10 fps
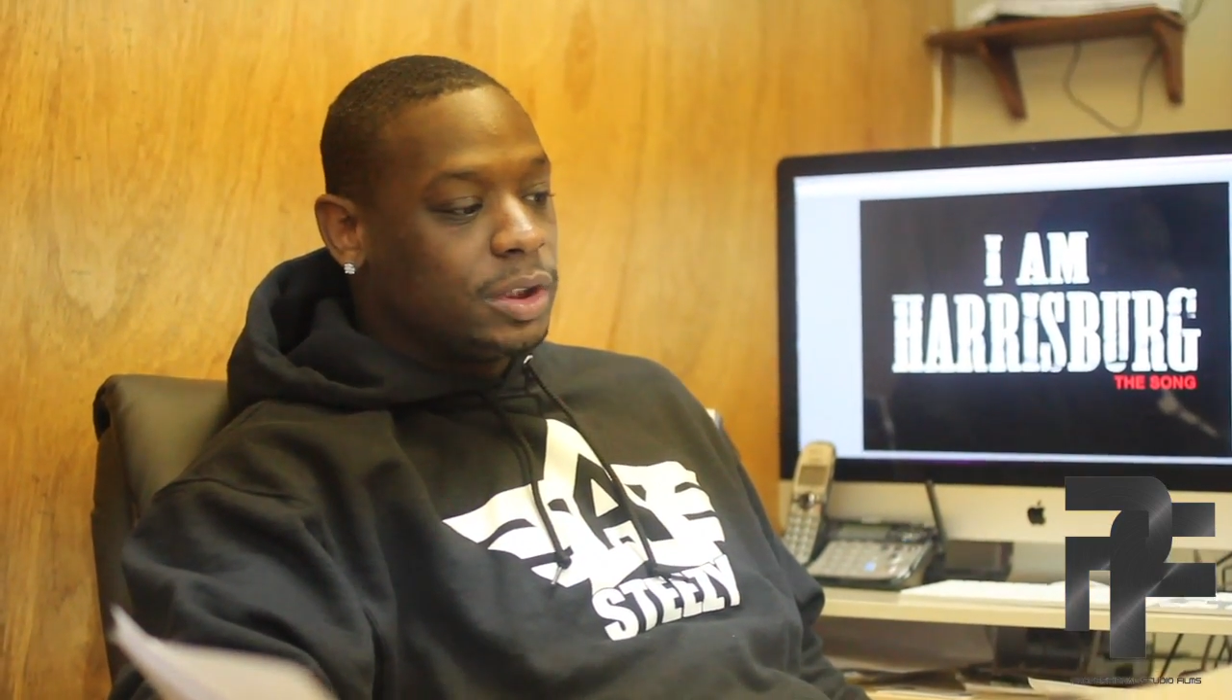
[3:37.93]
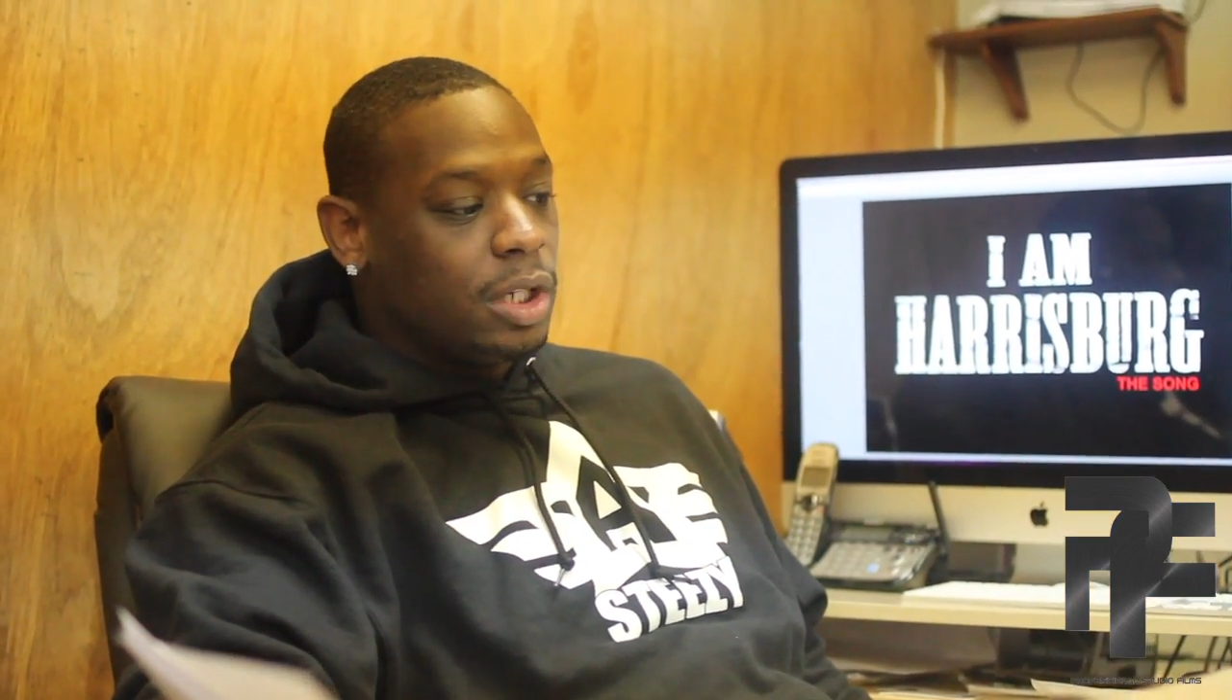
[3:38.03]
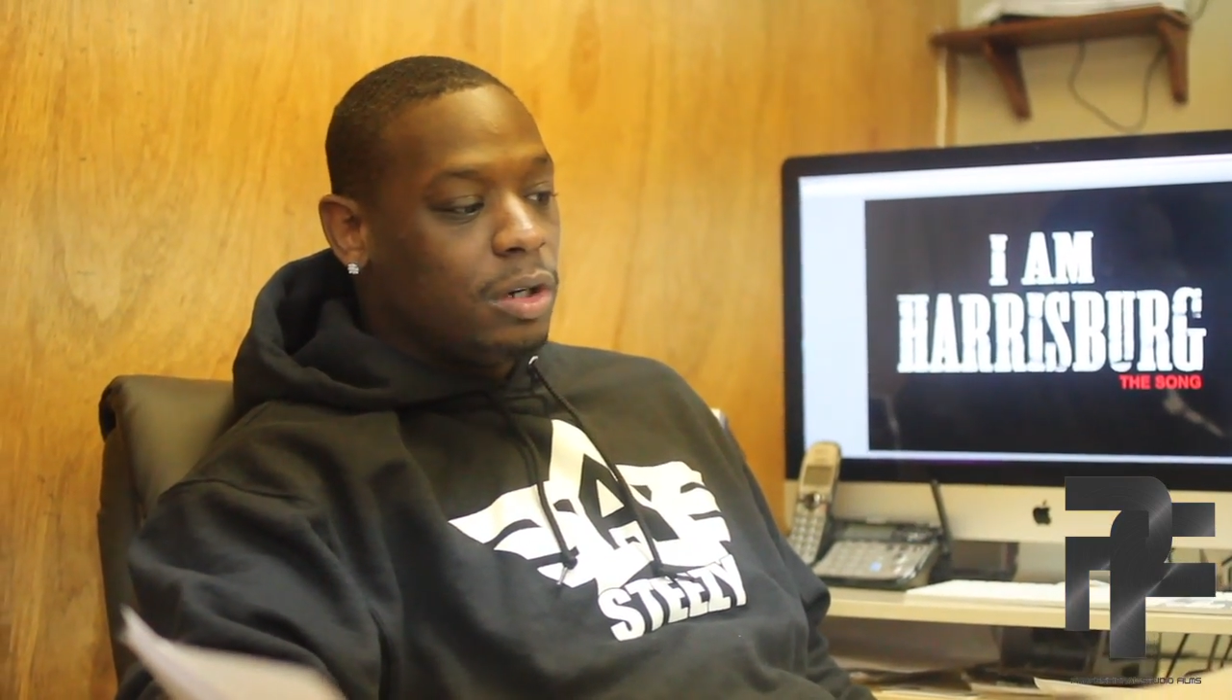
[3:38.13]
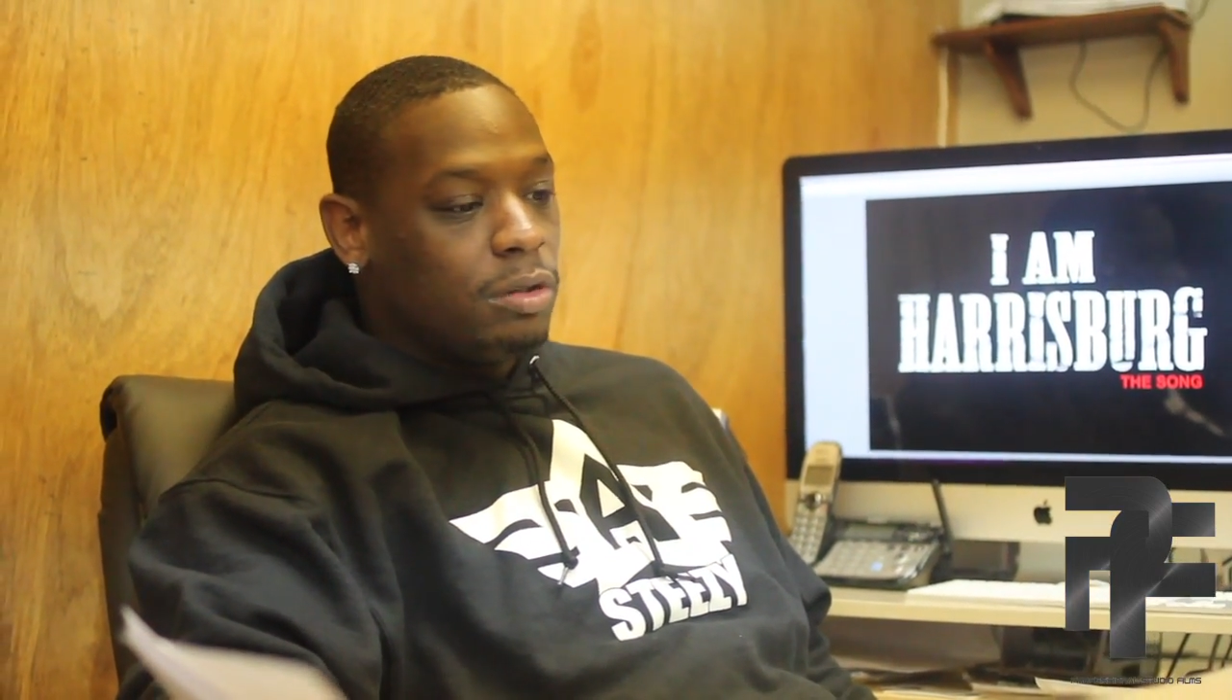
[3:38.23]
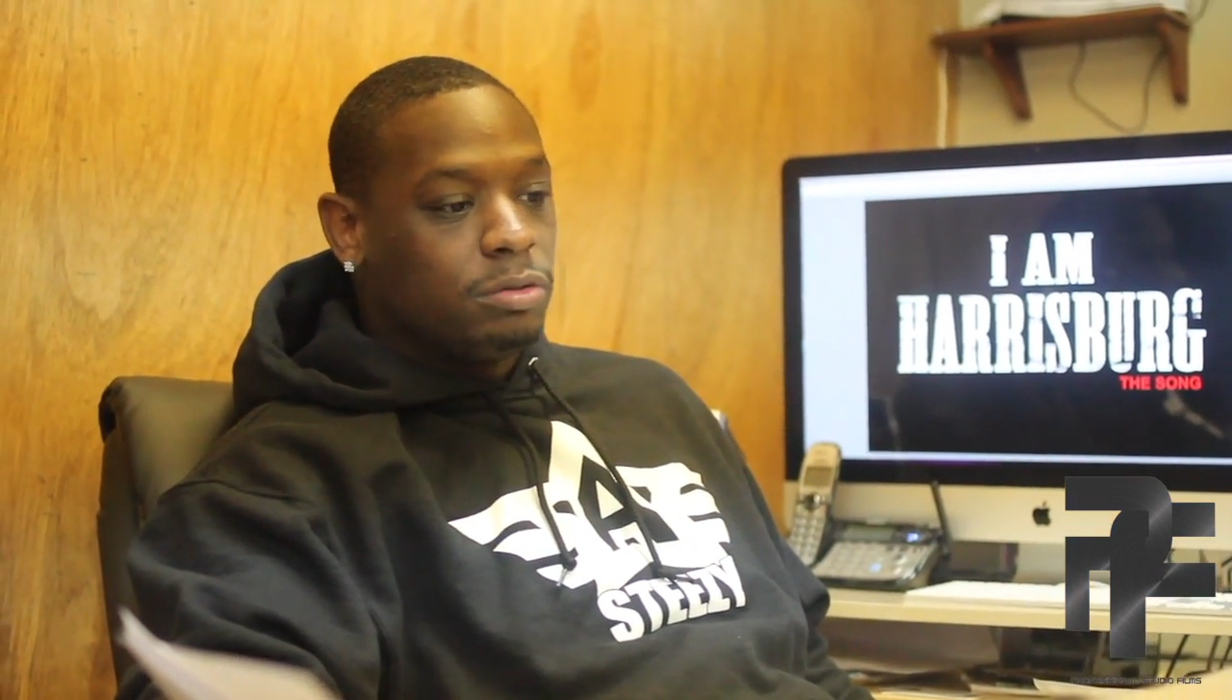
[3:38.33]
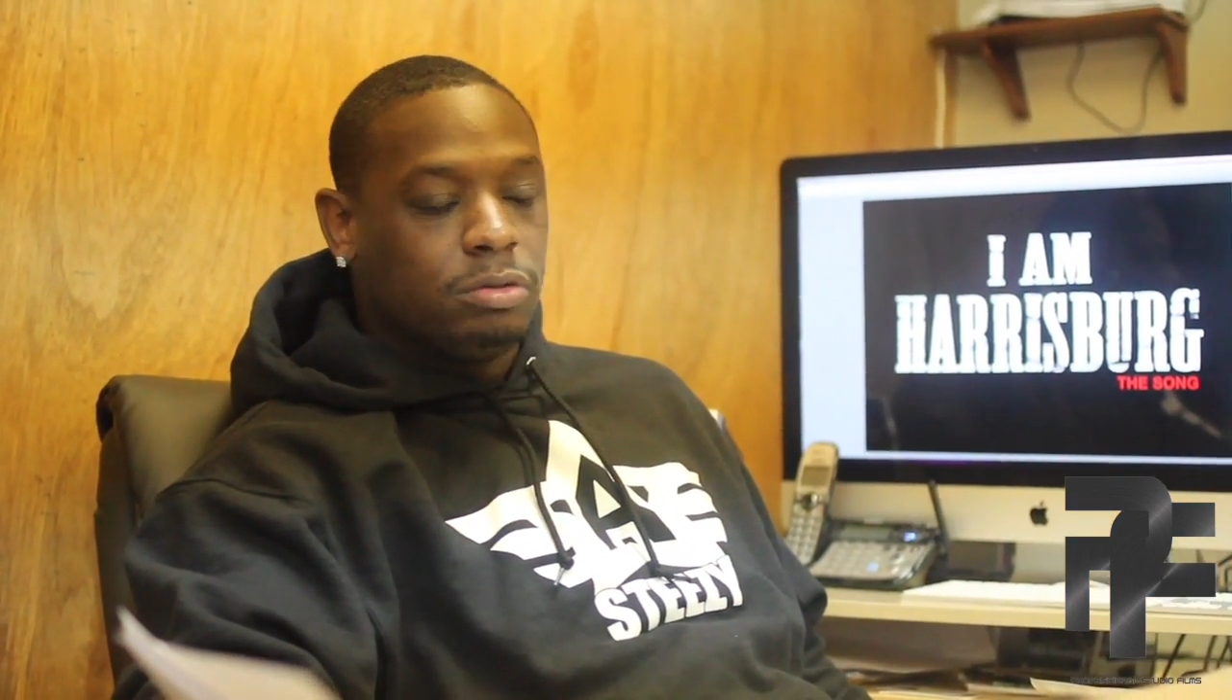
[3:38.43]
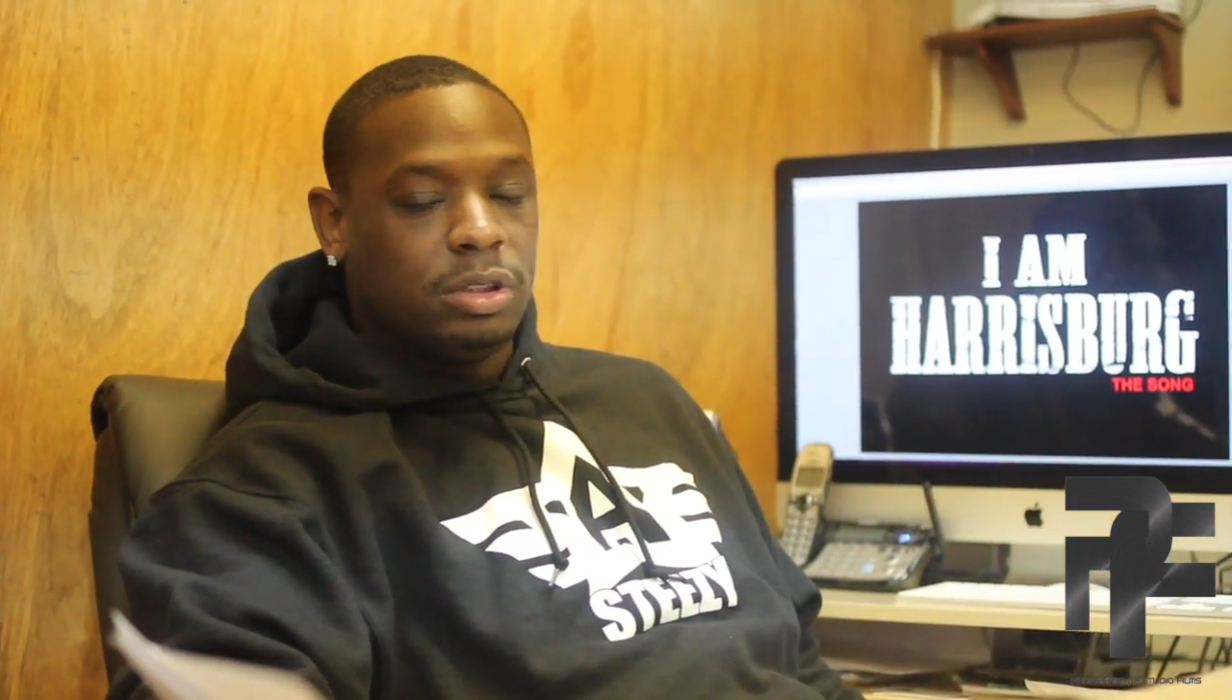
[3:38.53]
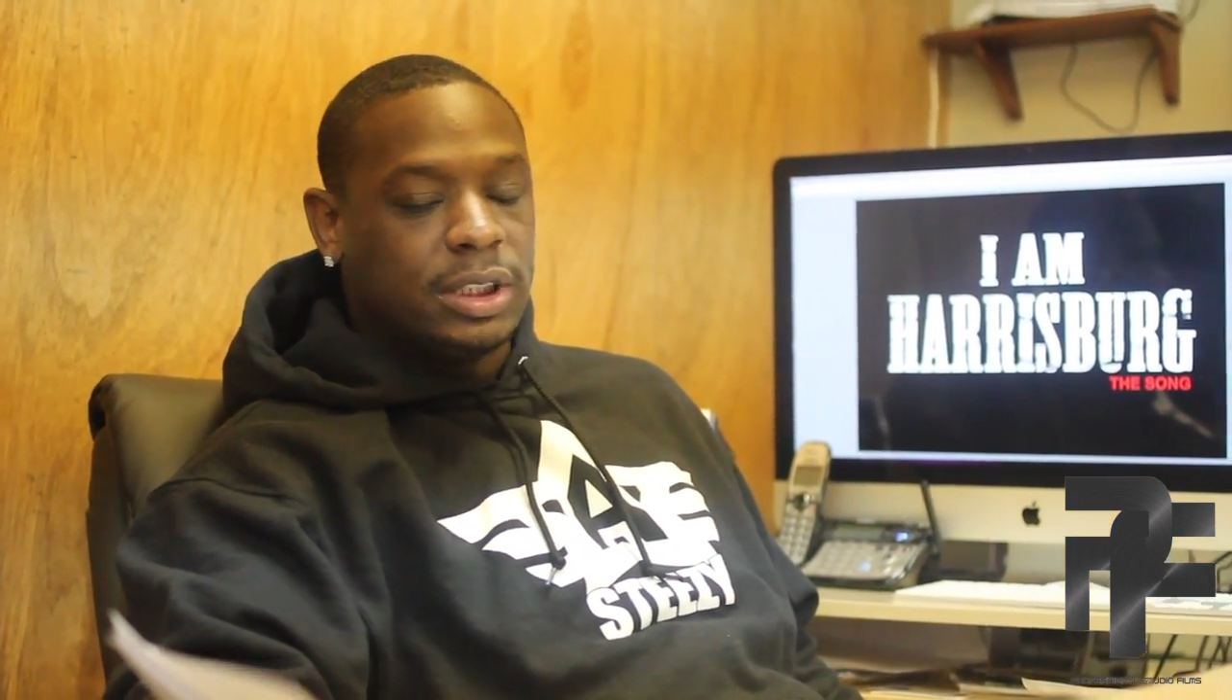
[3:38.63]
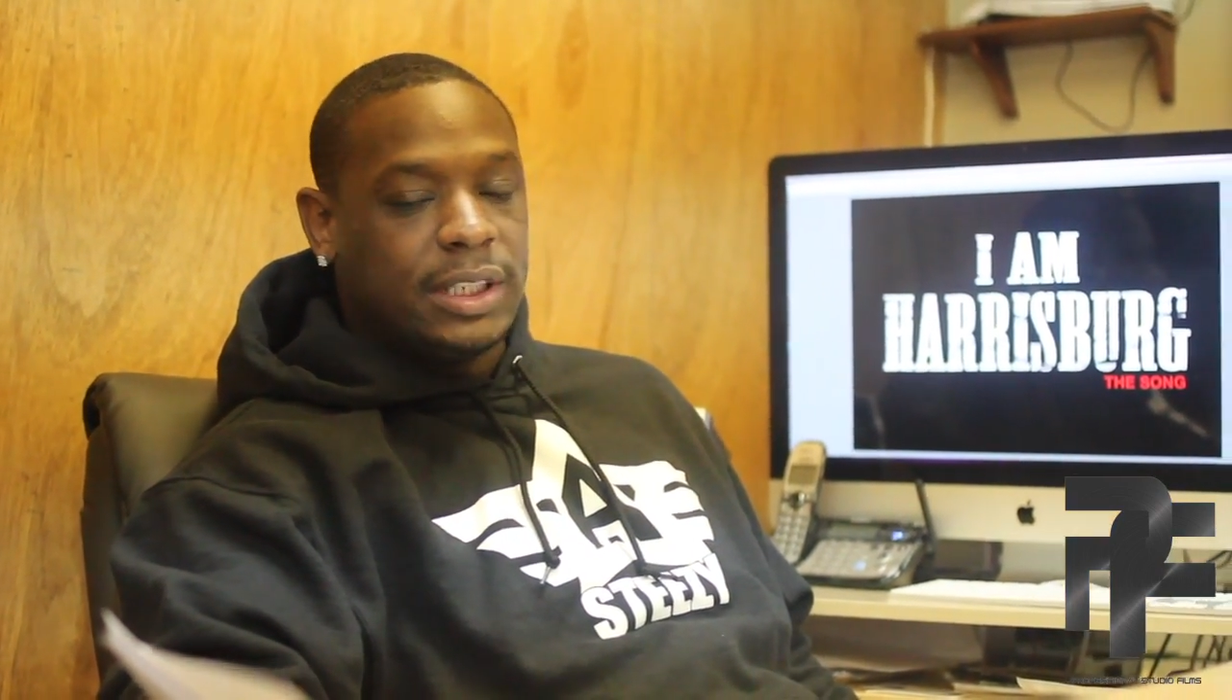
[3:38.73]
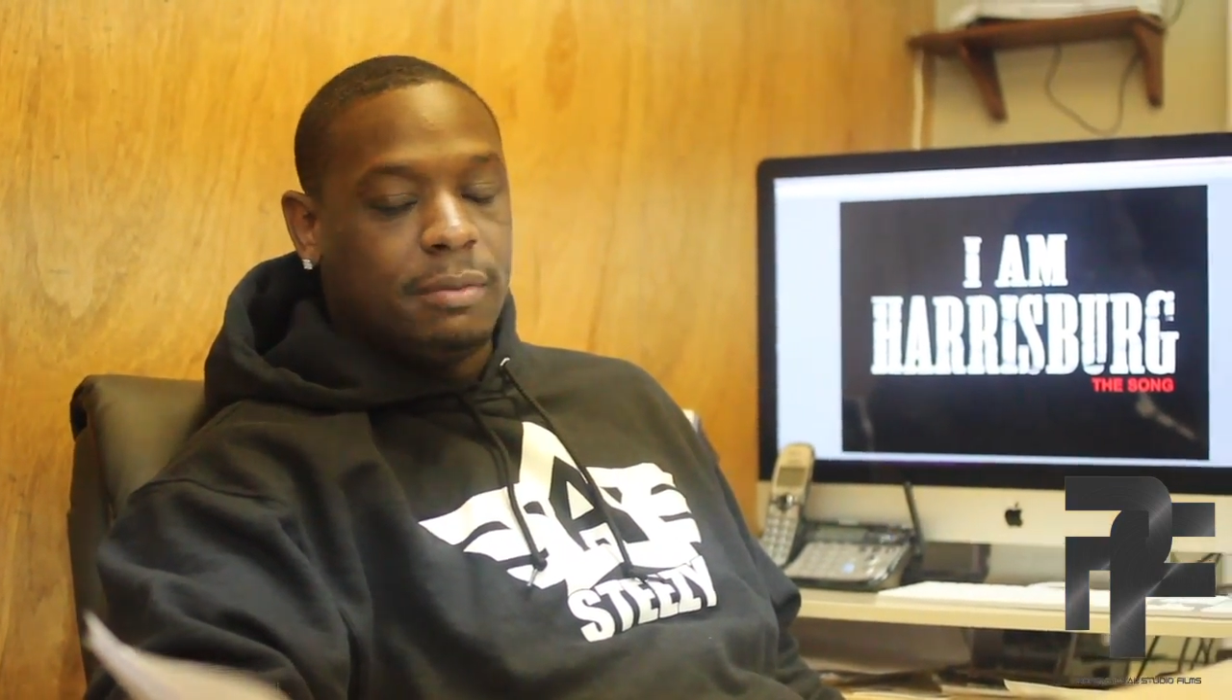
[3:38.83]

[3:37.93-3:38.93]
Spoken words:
So just